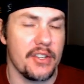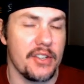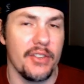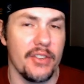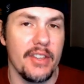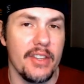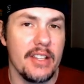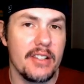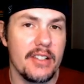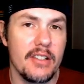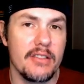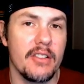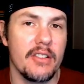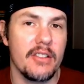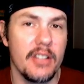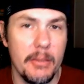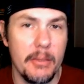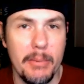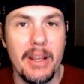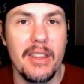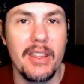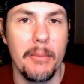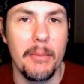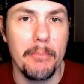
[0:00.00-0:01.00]
This is going to
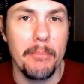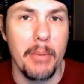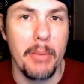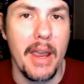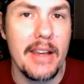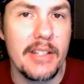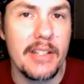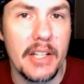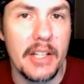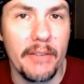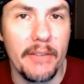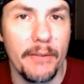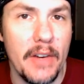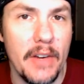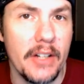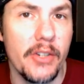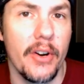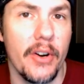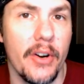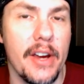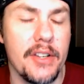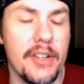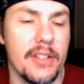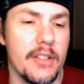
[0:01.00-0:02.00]
be the base
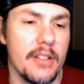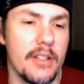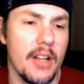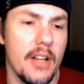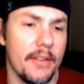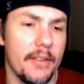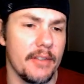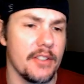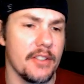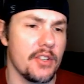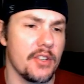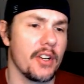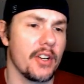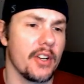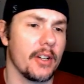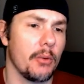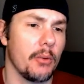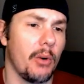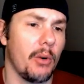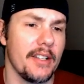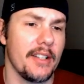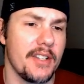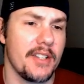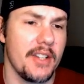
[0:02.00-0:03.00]
configuration stuff that you're going to
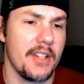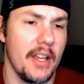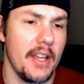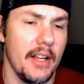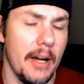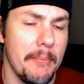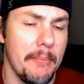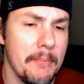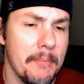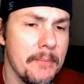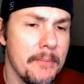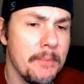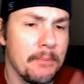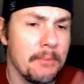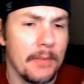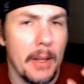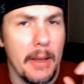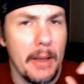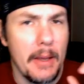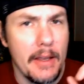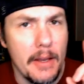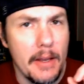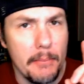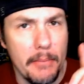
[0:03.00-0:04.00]
want to set up.
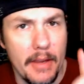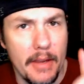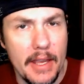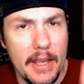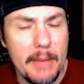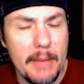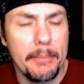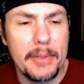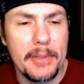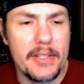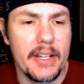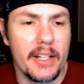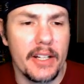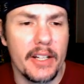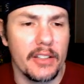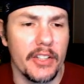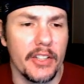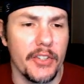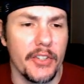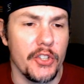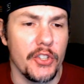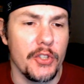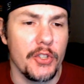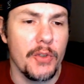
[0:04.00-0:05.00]
In
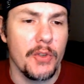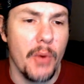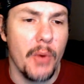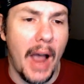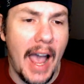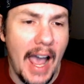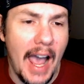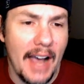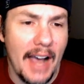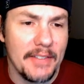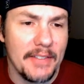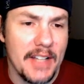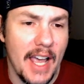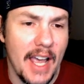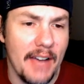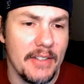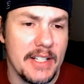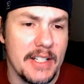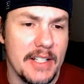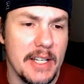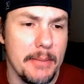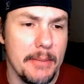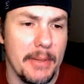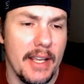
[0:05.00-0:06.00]
particular, you have to have a
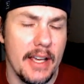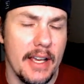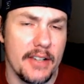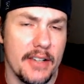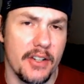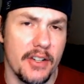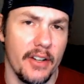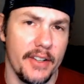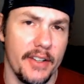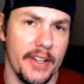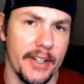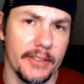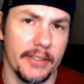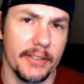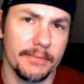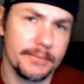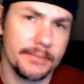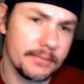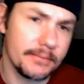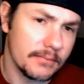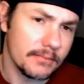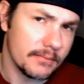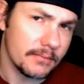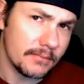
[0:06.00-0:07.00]
TPS on here.
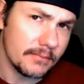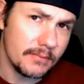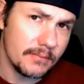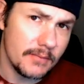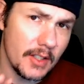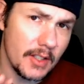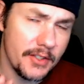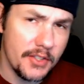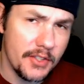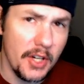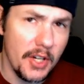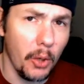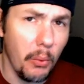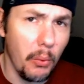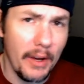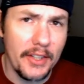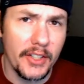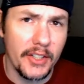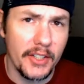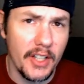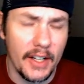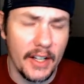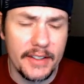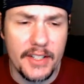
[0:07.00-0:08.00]
So whether
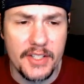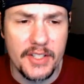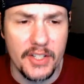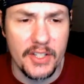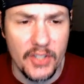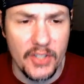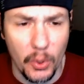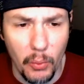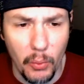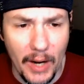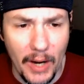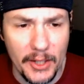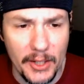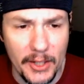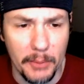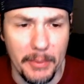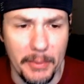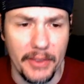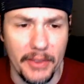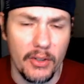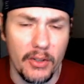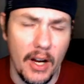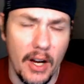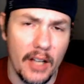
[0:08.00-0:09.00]
or not this is a wide
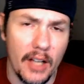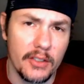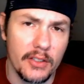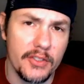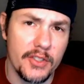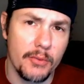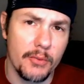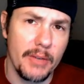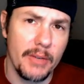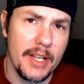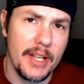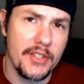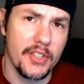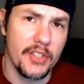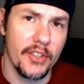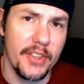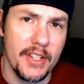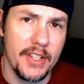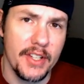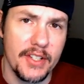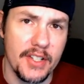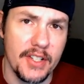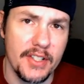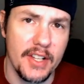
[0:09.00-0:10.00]
open throttle switch or
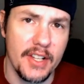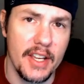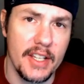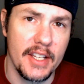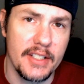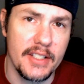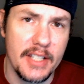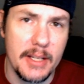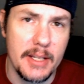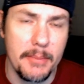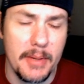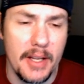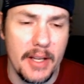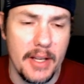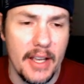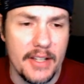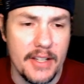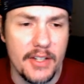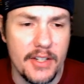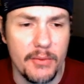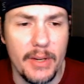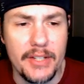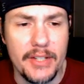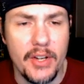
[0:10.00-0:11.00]
this is a TPS
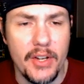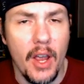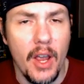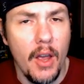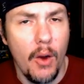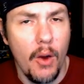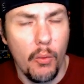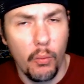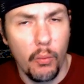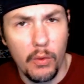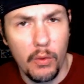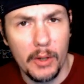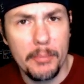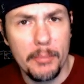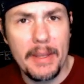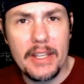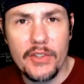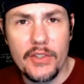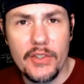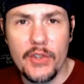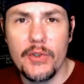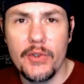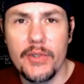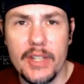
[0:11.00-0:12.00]
switch, we'll be
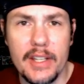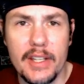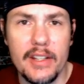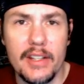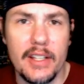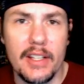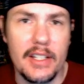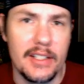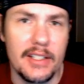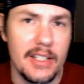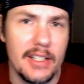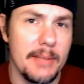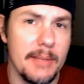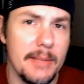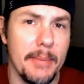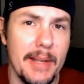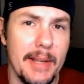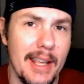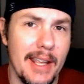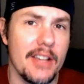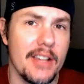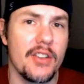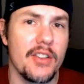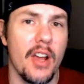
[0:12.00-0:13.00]
using the
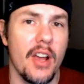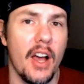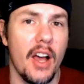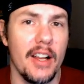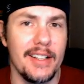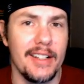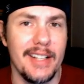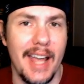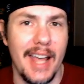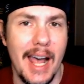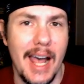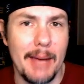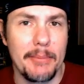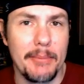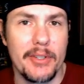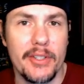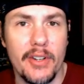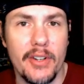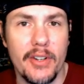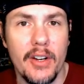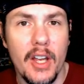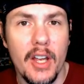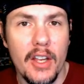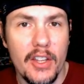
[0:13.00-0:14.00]
TPS
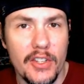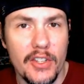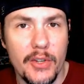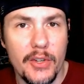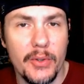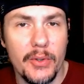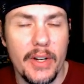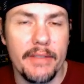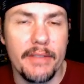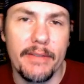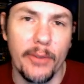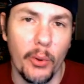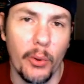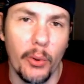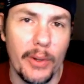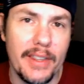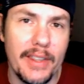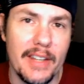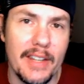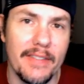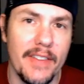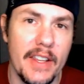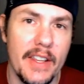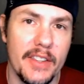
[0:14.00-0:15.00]
adapter unit for
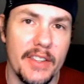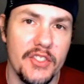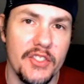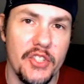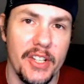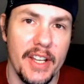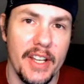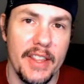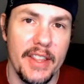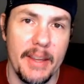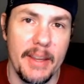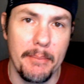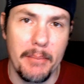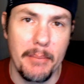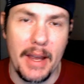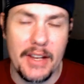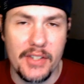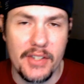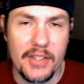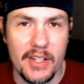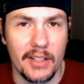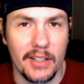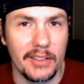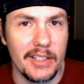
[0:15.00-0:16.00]
the 5th gen that
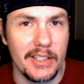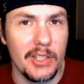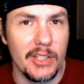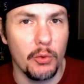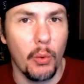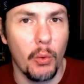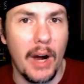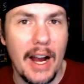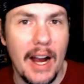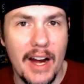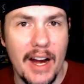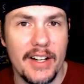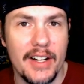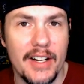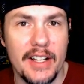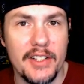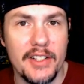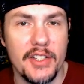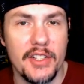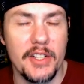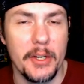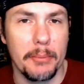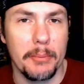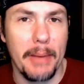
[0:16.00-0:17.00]
basically you wire it
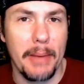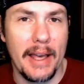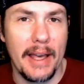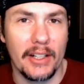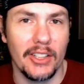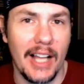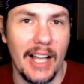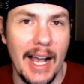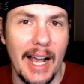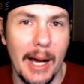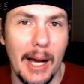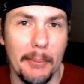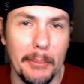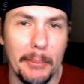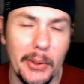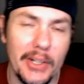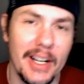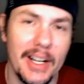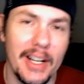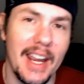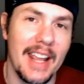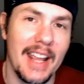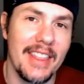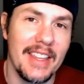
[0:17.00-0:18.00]
into your pedal
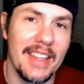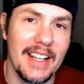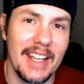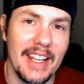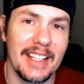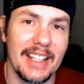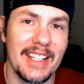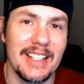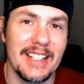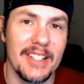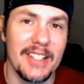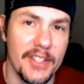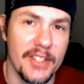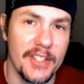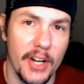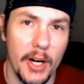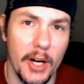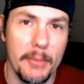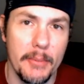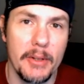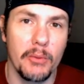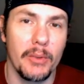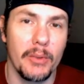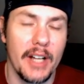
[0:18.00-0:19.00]
output, and then it can
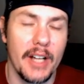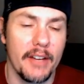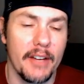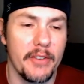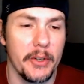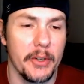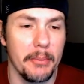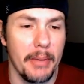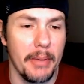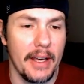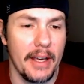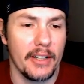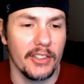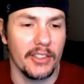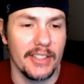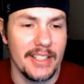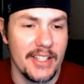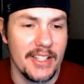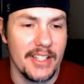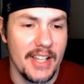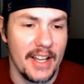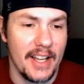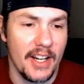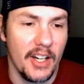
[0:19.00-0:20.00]
determine whenever your pedal
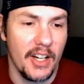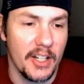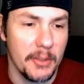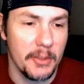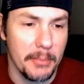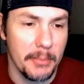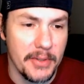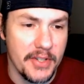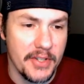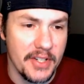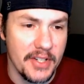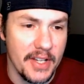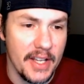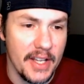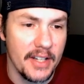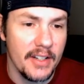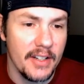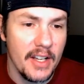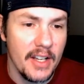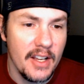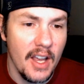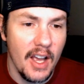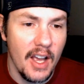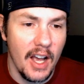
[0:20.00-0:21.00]
is at
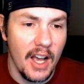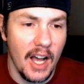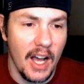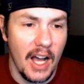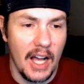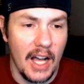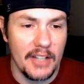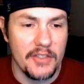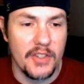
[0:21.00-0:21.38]
100%.